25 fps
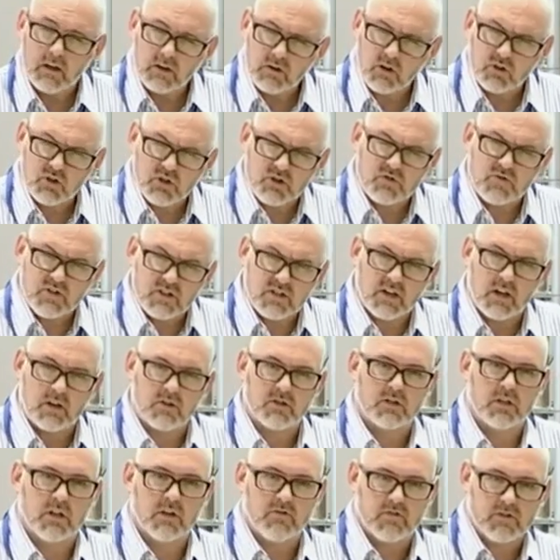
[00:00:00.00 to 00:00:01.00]
Not just physio
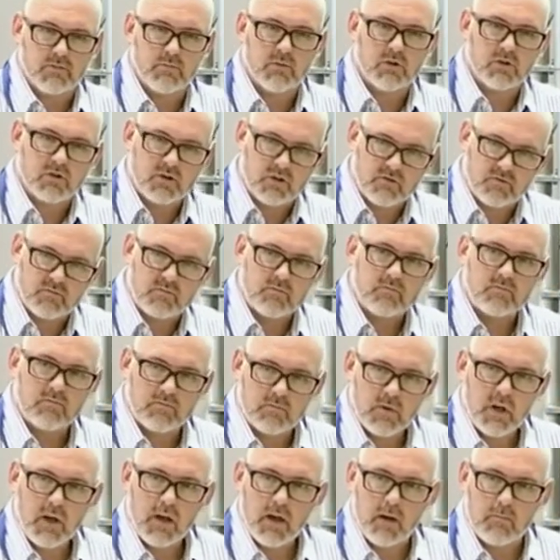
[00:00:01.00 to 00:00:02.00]
service, but sort of
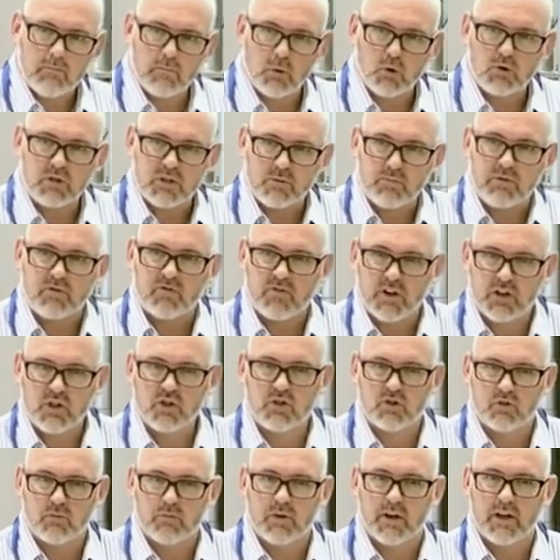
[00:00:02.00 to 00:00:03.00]

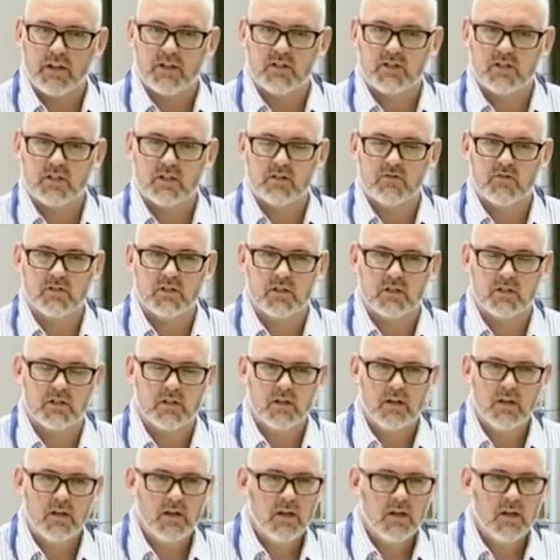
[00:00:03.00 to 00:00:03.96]
multi-professional pain services.